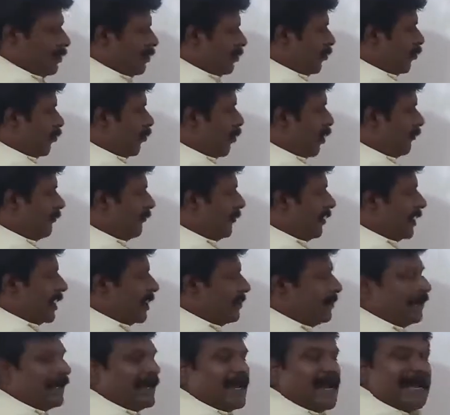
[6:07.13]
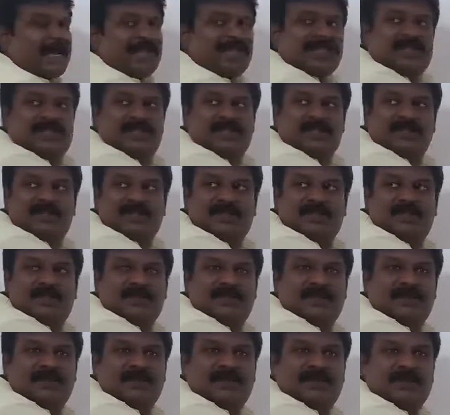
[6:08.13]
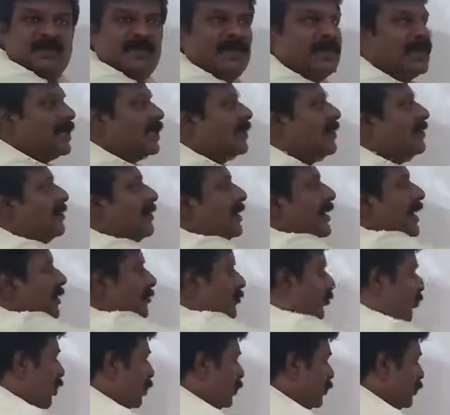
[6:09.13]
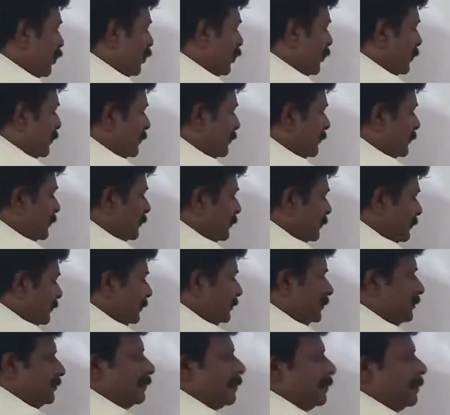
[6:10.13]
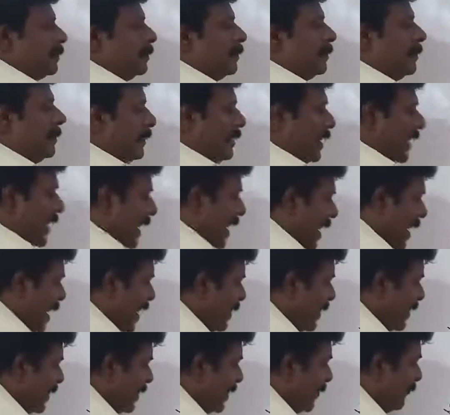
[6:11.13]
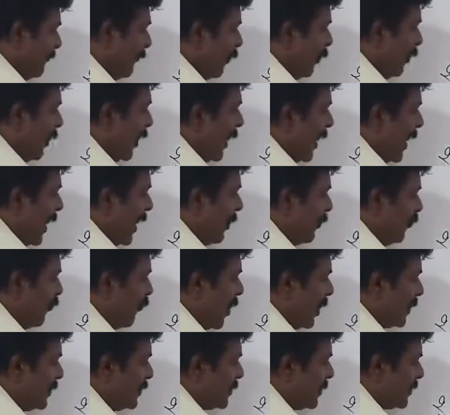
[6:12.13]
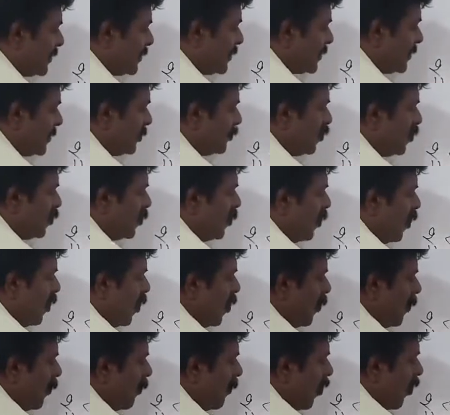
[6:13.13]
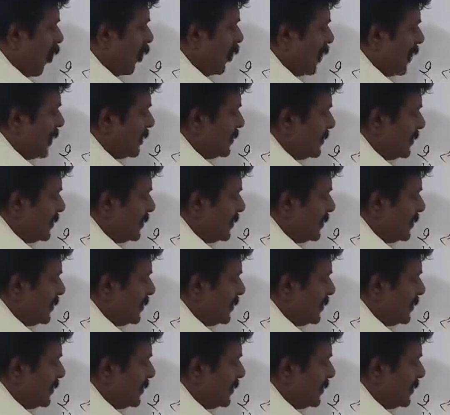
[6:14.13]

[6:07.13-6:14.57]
What will come in h? You will get what? 2. And if it will write 162 modulus